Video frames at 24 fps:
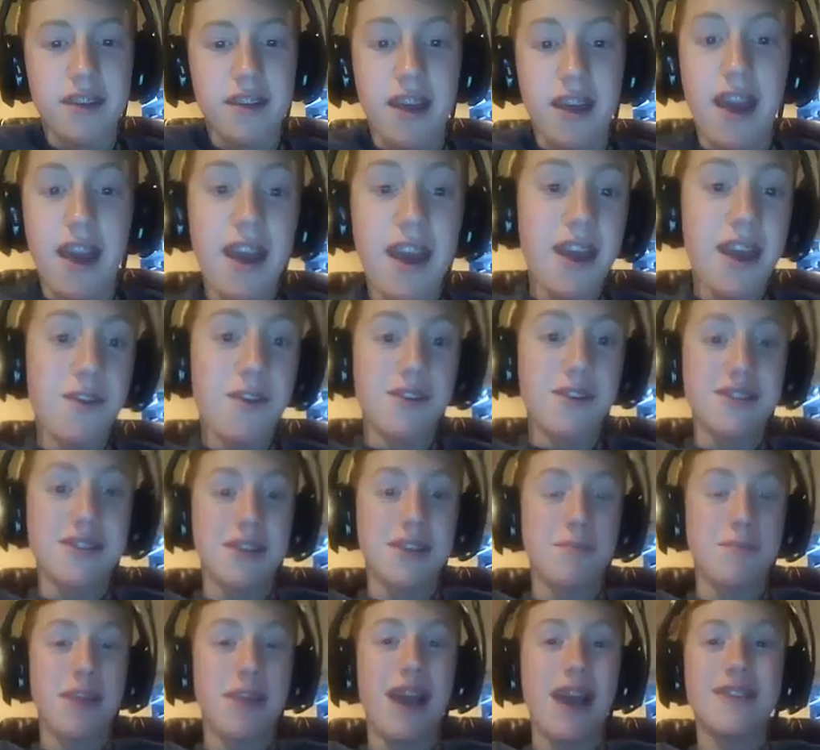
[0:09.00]
Hey, what is
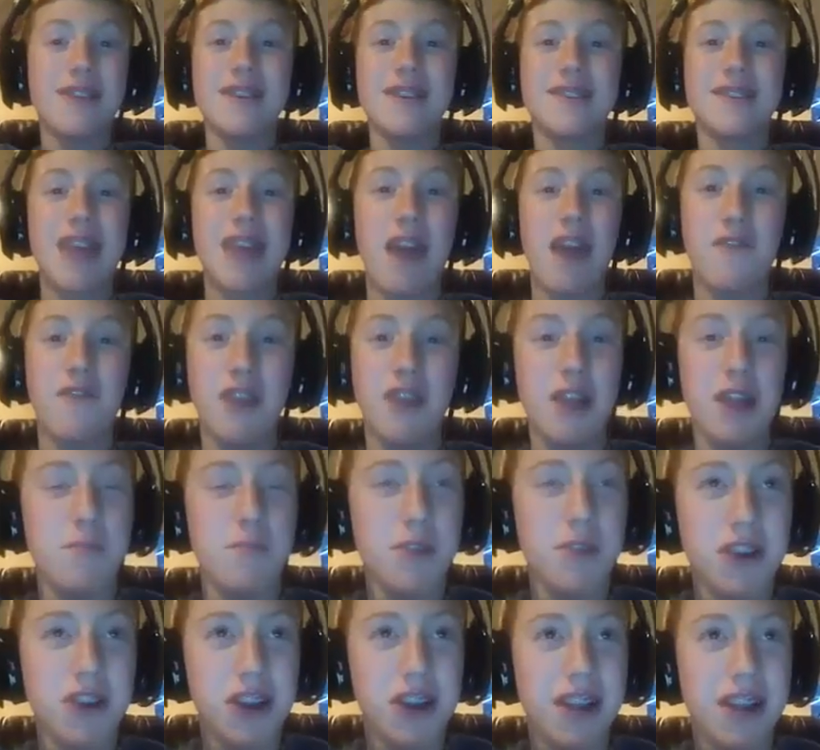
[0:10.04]
up guys? It's
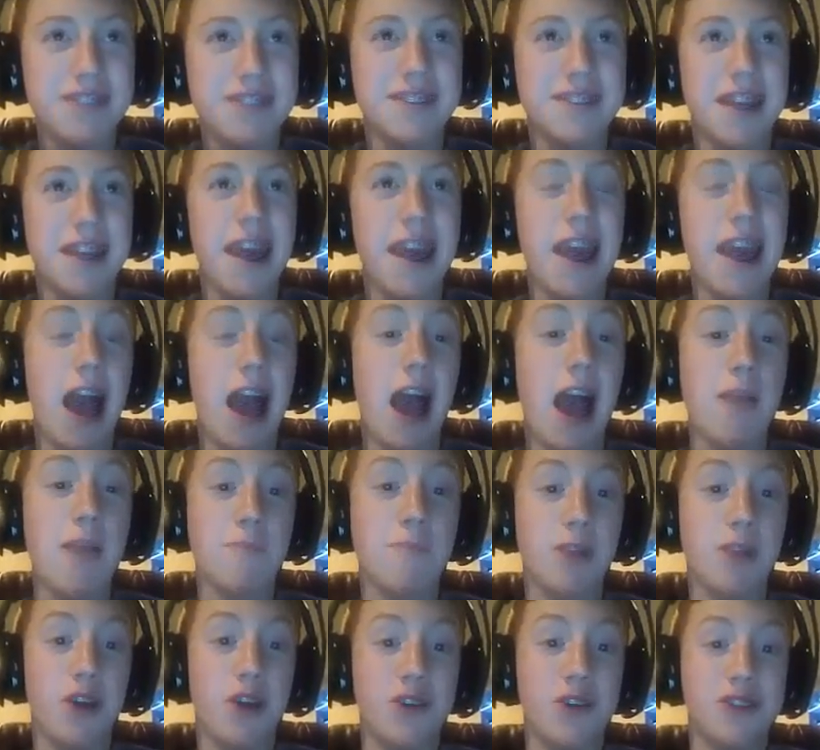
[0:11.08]
Kaffenatedberger and today
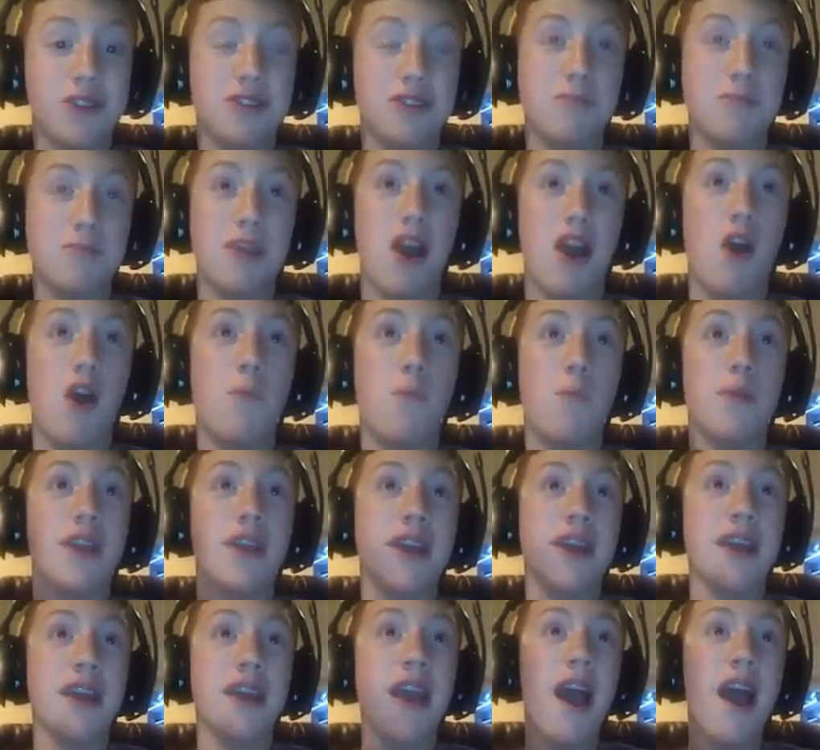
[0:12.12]
I'm going to be
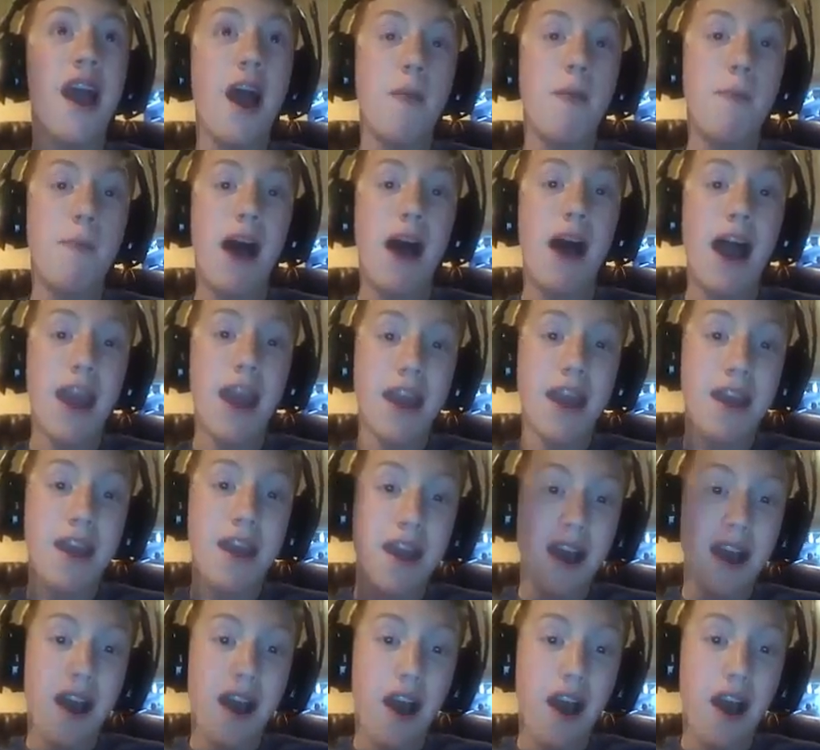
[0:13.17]
opening my
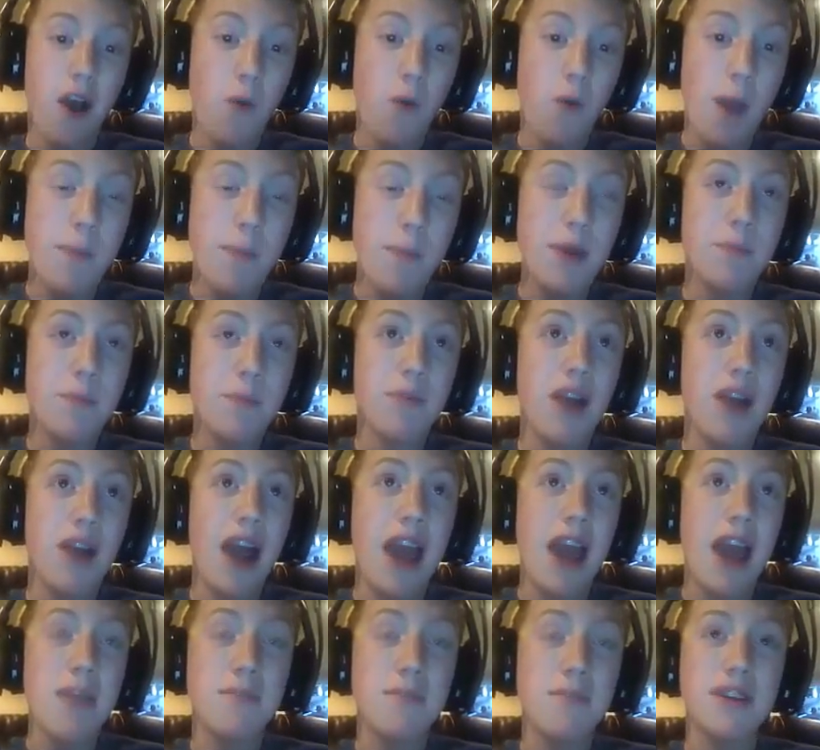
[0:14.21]
weapon
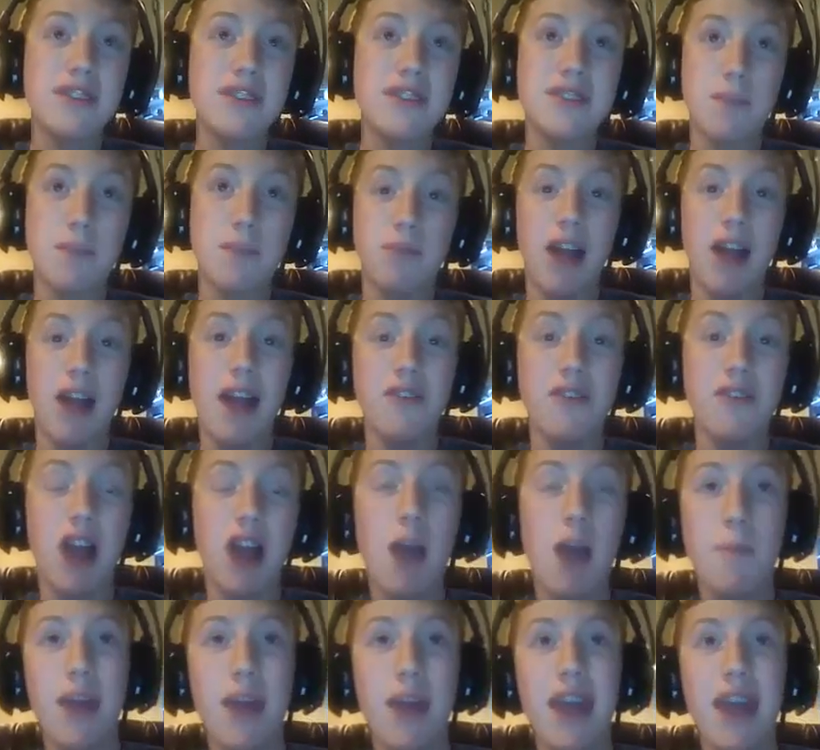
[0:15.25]
bribe supply
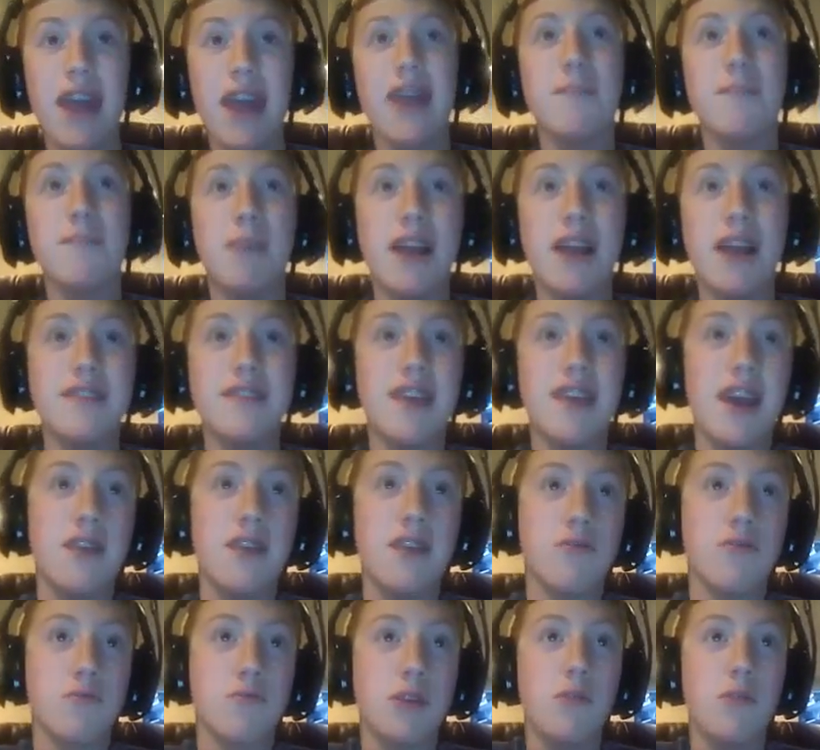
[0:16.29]
drop and my 10
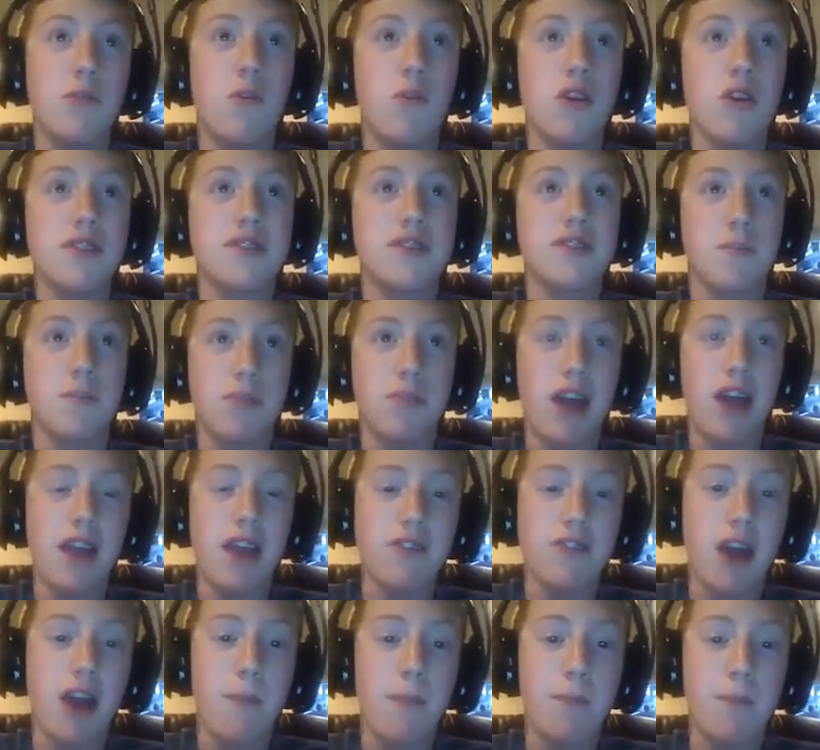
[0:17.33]
reward supply
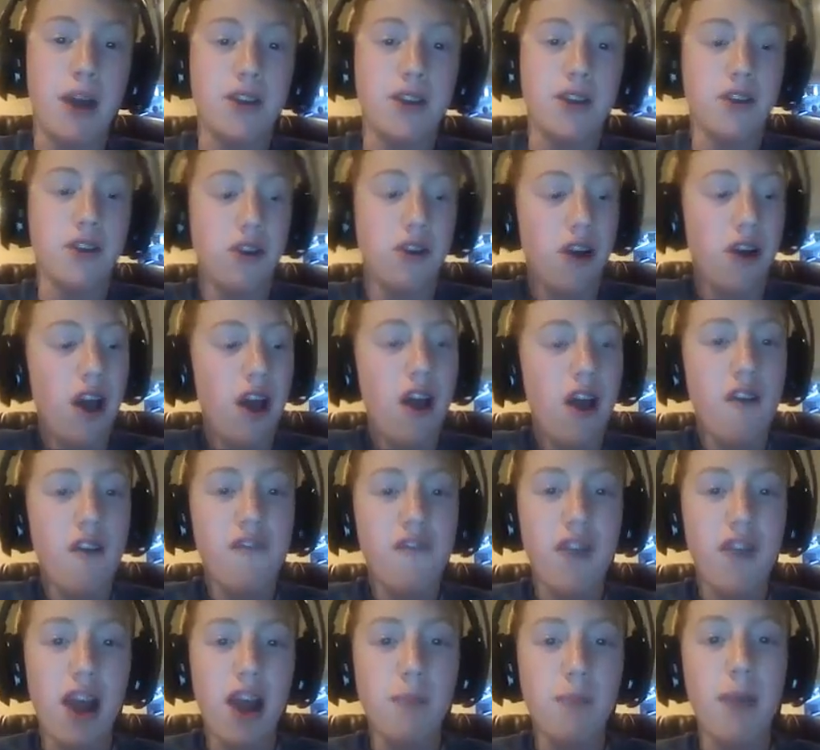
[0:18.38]
drop bundle
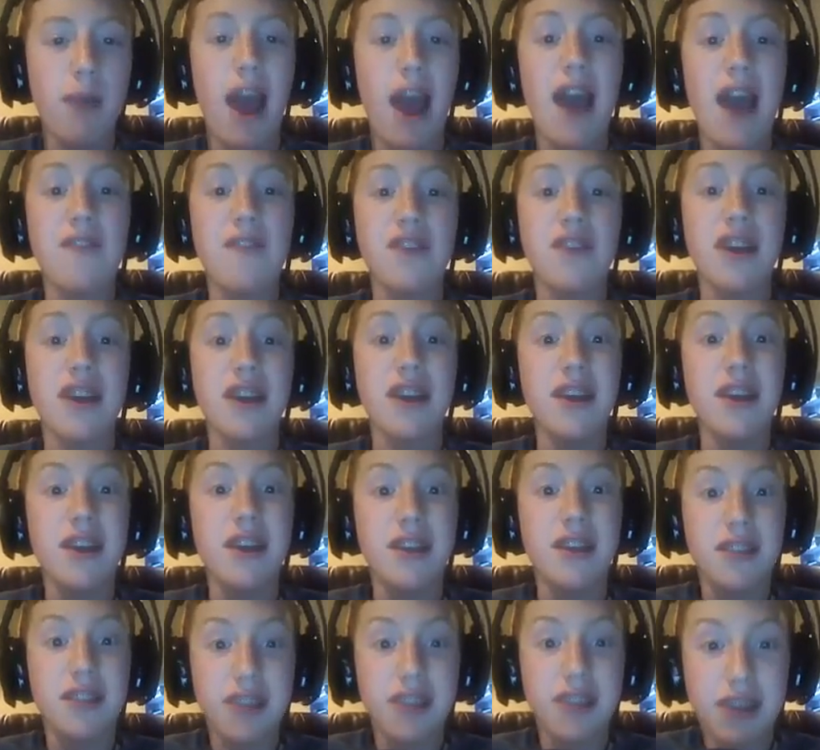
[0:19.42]
from having
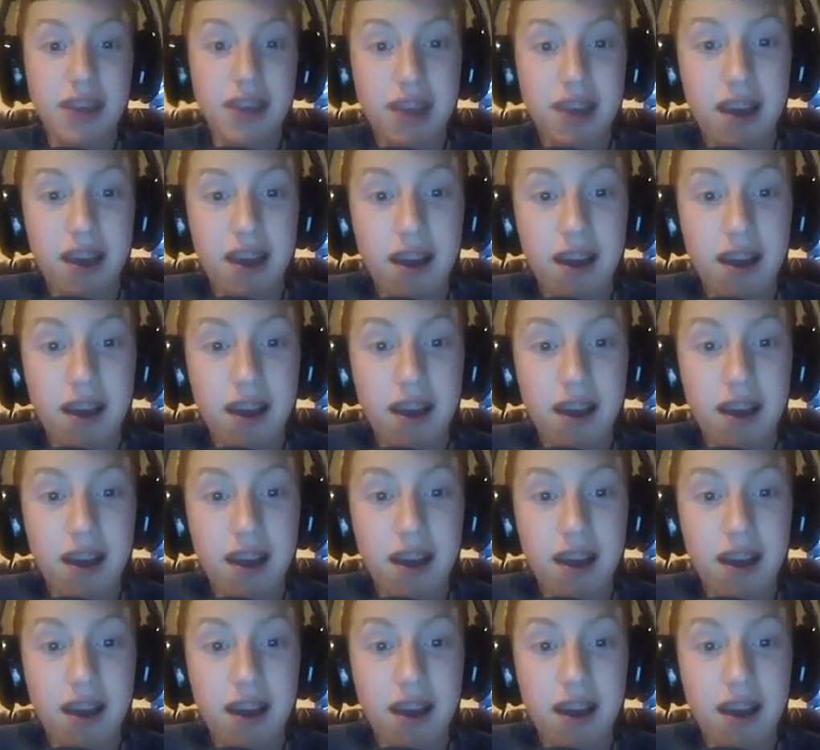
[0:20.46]
the